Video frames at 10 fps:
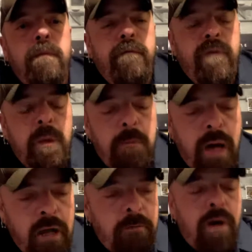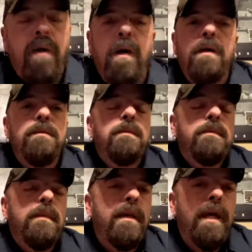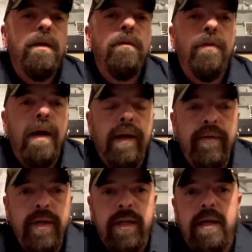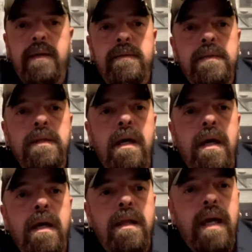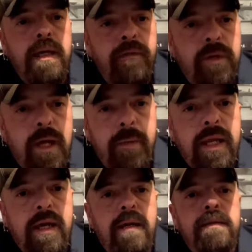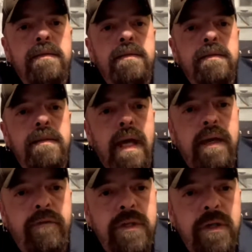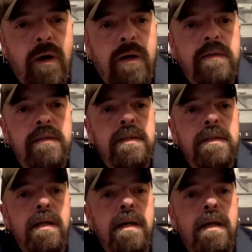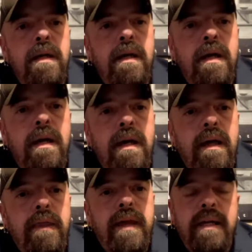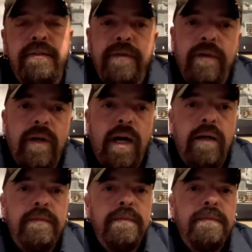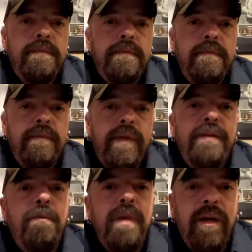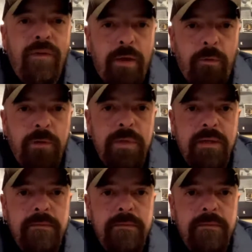From the bottom of my heart, thank you for everything. Thank you for coming in. Thank you for talking. Thanks for being around with me.